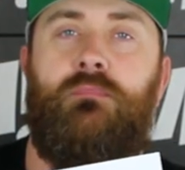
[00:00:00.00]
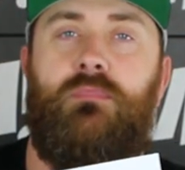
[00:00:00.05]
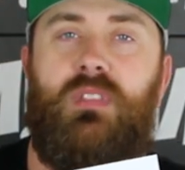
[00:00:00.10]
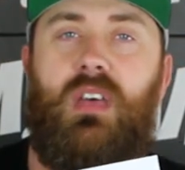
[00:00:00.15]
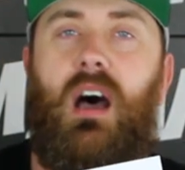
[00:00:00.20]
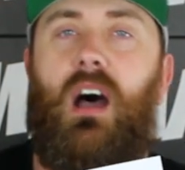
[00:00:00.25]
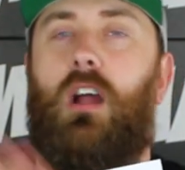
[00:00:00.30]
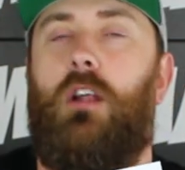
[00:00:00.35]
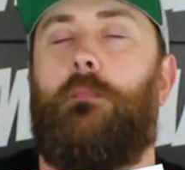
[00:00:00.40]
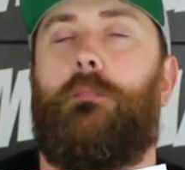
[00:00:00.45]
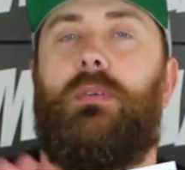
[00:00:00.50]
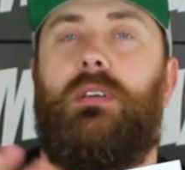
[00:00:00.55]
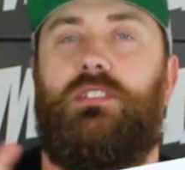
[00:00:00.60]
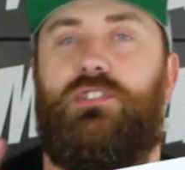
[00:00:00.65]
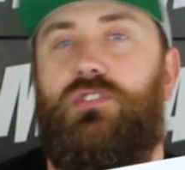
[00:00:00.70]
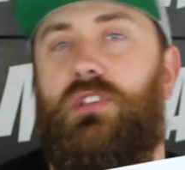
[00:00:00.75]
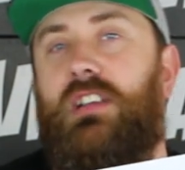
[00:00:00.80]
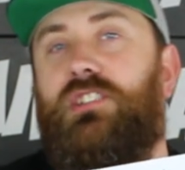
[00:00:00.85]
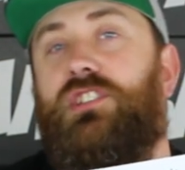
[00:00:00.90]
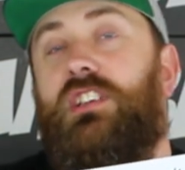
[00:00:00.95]
the art
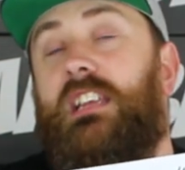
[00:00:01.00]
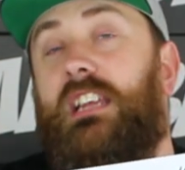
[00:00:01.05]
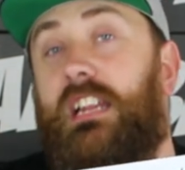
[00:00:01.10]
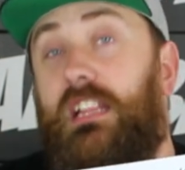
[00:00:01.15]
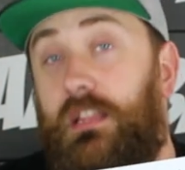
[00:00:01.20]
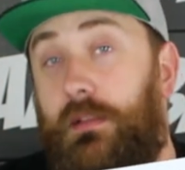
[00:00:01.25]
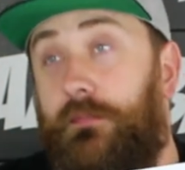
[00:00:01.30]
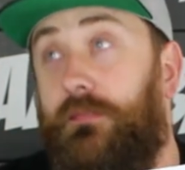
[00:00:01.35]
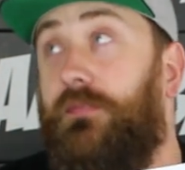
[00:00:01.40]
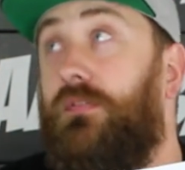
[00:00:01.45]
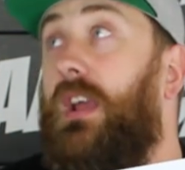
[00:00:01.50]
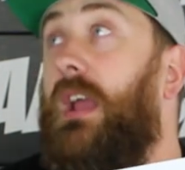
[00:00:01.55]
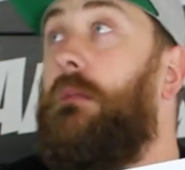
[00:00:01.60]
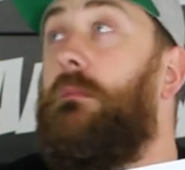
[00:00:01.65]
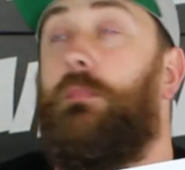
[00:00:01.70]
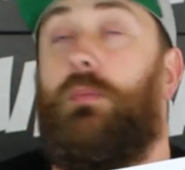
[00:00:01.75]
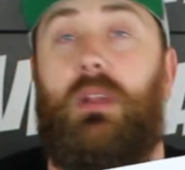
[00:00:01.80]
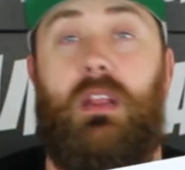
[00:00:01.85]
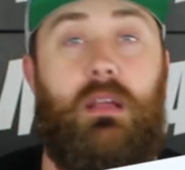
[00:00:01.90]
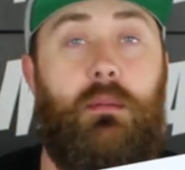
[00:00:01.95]
prints, you're actually getting them
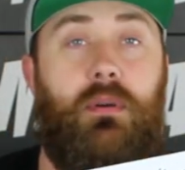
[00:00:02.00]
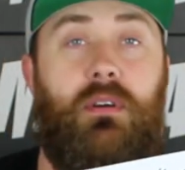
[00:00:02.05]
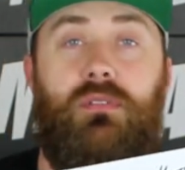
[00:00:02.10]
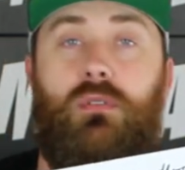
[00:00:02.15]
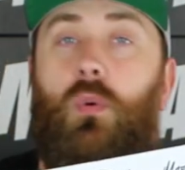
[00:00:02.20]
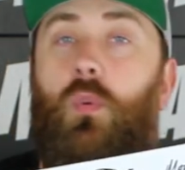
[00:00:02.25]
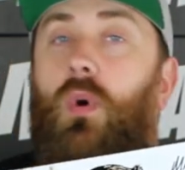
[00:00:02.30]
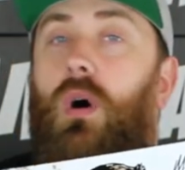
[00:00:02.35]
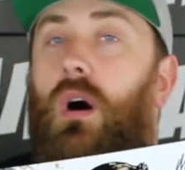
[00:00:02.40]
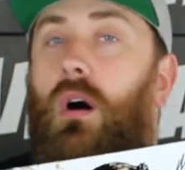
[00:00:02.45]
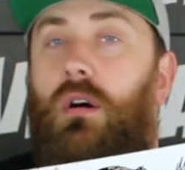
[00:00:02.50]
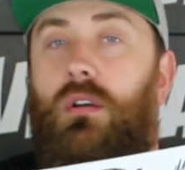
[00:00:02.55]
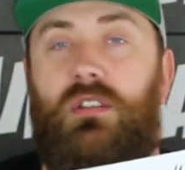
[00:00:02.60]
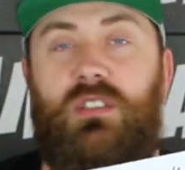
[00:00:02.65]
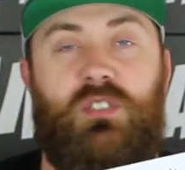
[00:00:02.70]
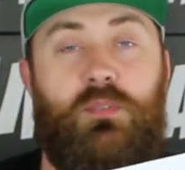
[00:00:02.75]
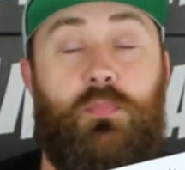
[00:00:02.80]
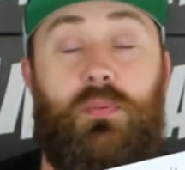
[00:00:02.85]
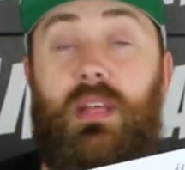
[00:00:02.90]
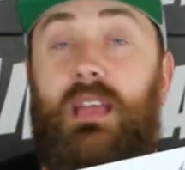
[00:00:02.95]
framed, putting them up on the wall and
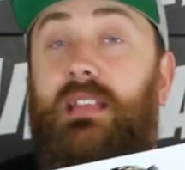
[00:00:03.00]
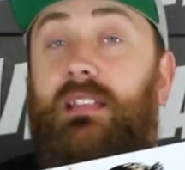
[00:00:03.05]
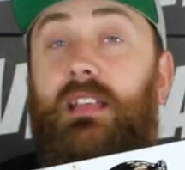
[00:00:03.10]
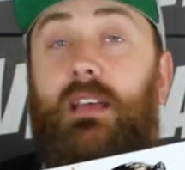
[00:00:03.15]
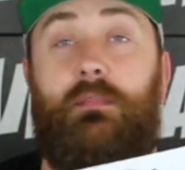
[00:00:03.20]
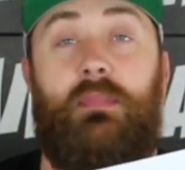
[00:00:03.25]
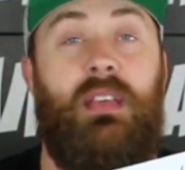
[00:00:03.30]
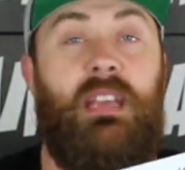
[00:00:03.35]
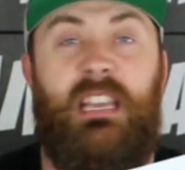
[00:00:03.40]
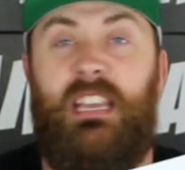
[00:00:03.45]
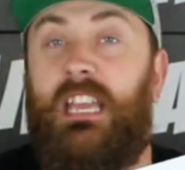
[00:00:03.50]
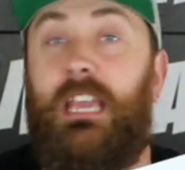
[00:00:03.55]
displaying them.